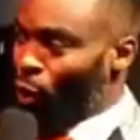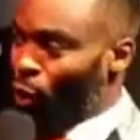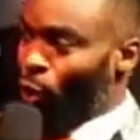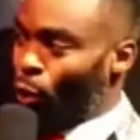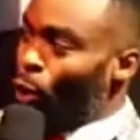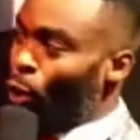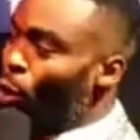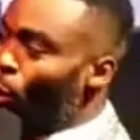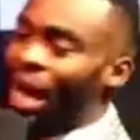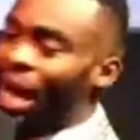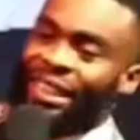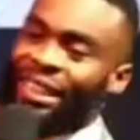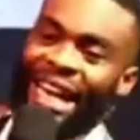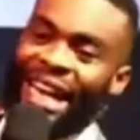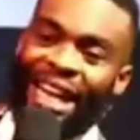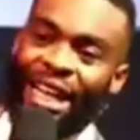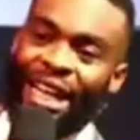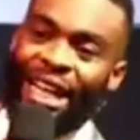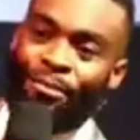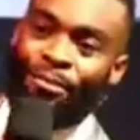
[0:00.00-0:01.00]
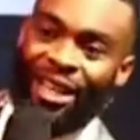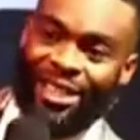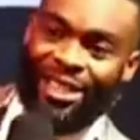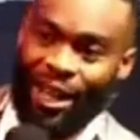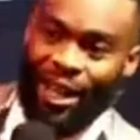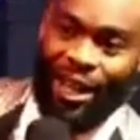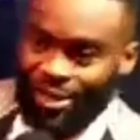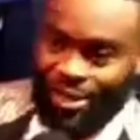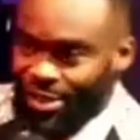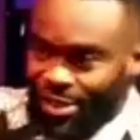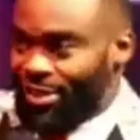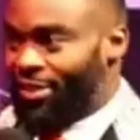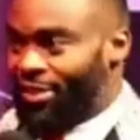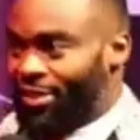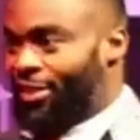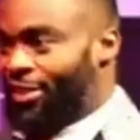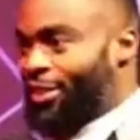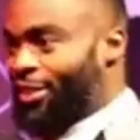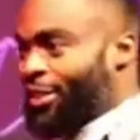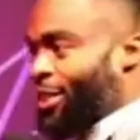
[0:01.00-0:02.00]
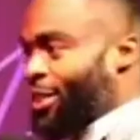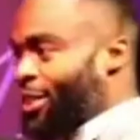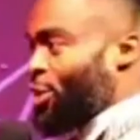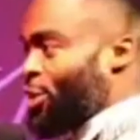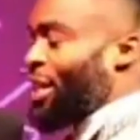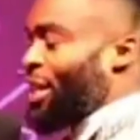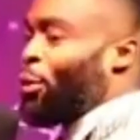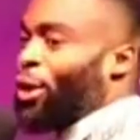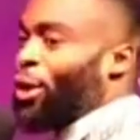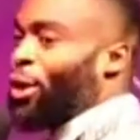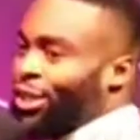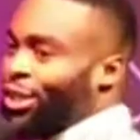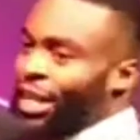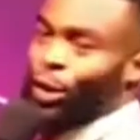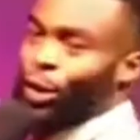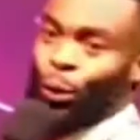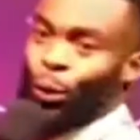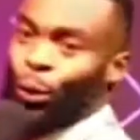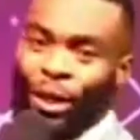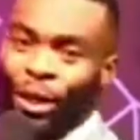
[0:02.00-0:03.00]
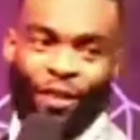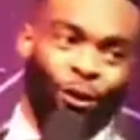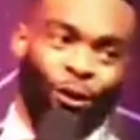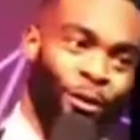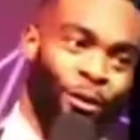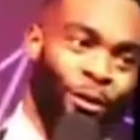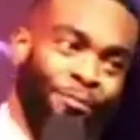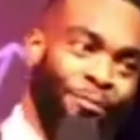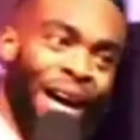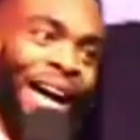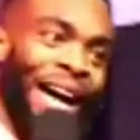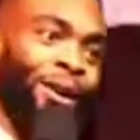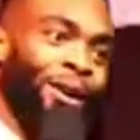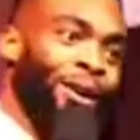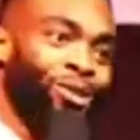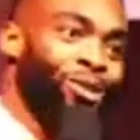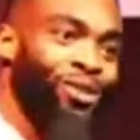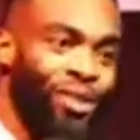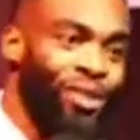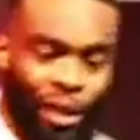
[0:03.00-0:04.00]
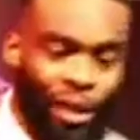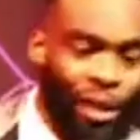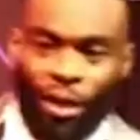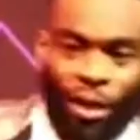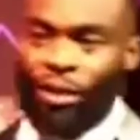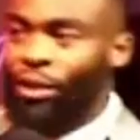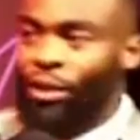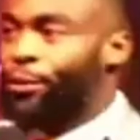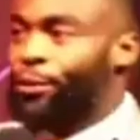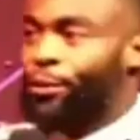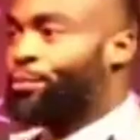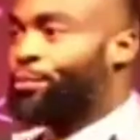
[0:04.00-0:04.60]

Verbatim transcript: Go and die in the man's house. So they will not say you left the man's house. Hey!